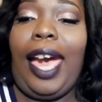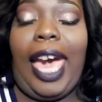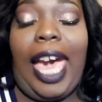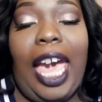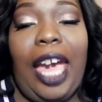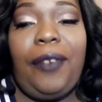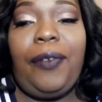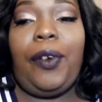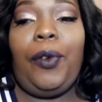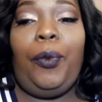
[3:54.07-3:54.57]

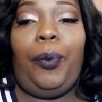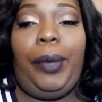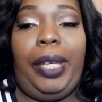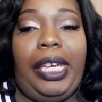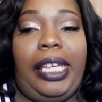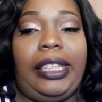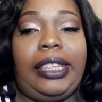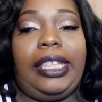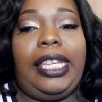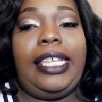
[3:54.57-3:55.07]
Every
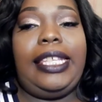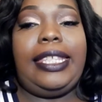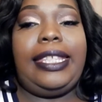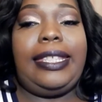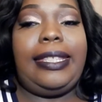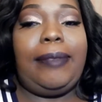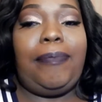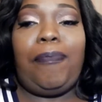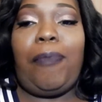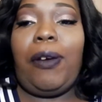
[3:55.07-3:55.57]
week,
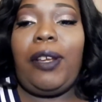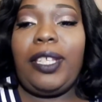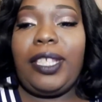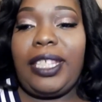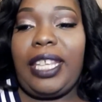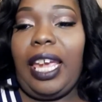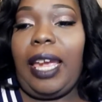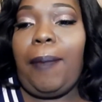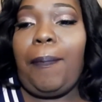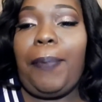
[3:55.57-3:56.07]
this
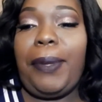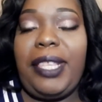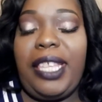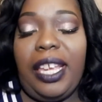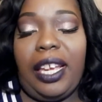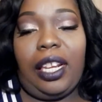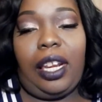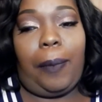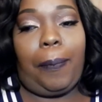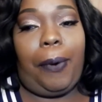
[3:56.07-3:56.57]
same
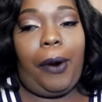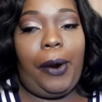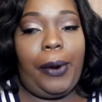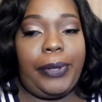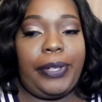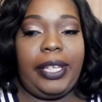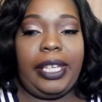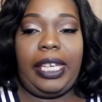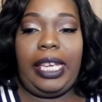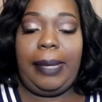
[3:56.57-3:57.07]
particular
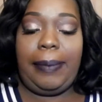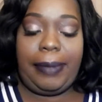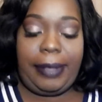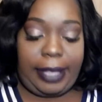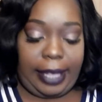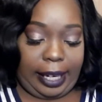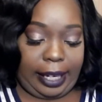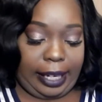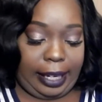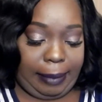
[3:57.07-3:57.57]
person keeps
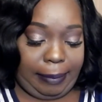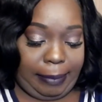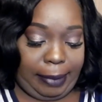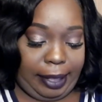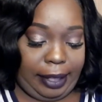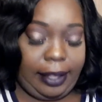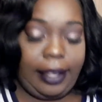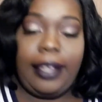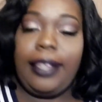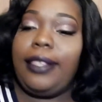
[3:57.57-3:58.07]
sending
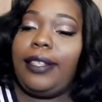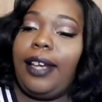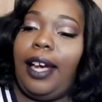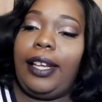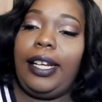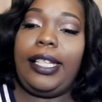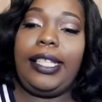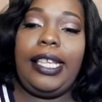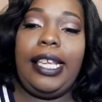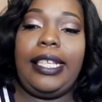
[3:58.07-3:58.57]
me
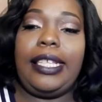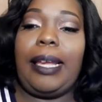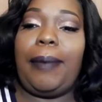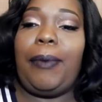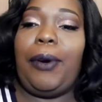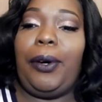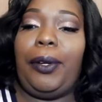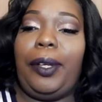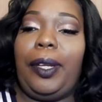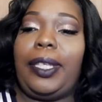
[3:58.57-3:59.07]
talk the things
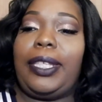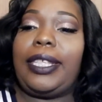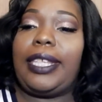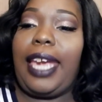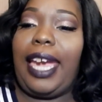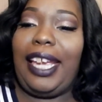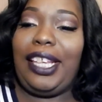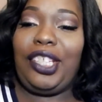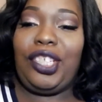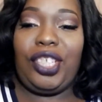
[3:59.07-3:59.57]
about the
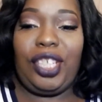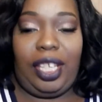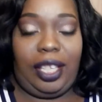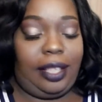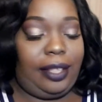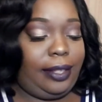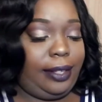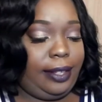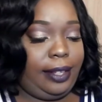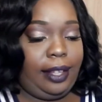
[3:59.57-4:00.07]
side
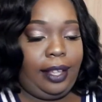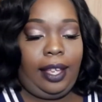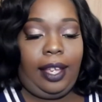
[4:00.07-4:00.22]
chicks.